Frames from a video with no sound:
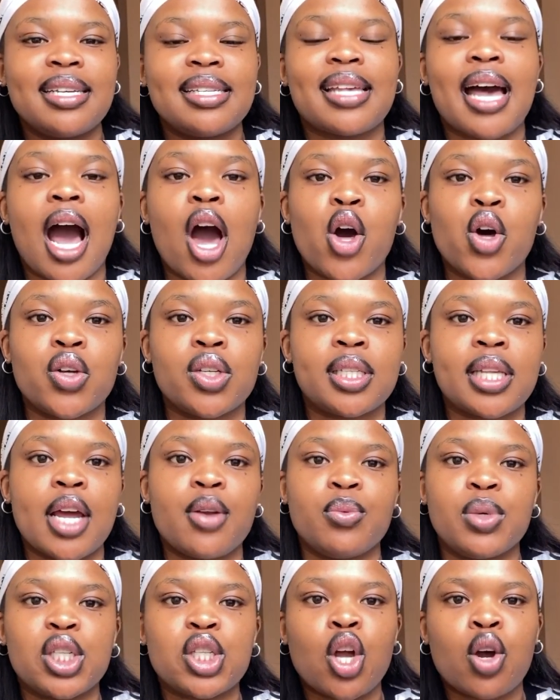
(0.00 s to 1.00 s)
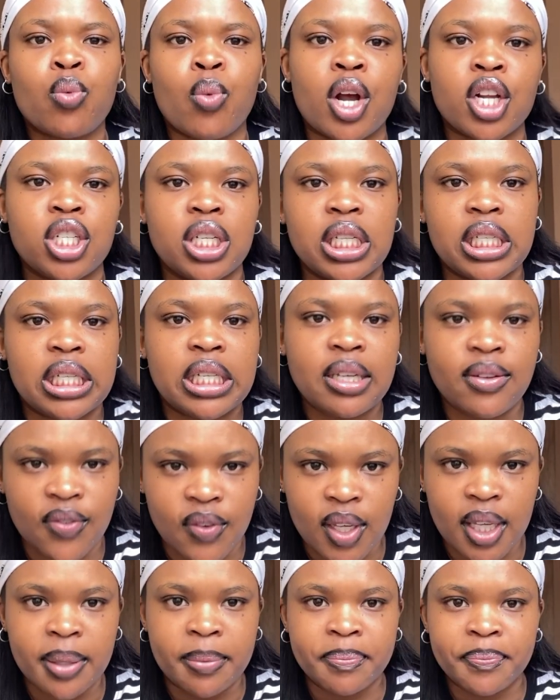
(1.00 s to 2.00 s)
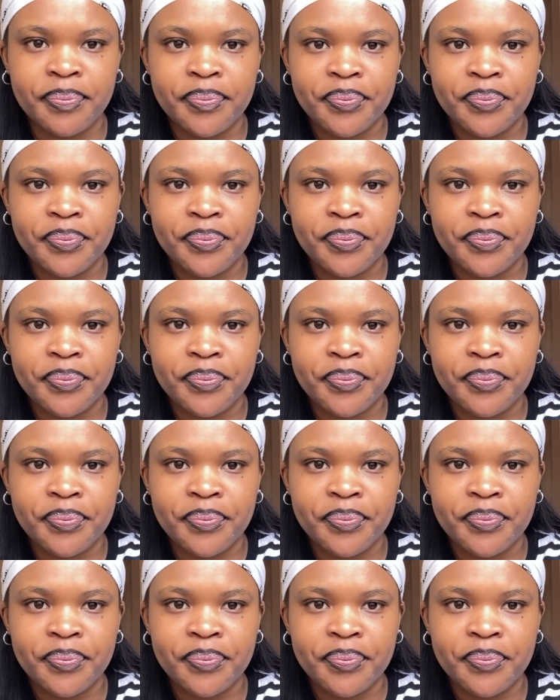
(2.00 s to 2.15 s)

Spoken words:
house and we start watching TV.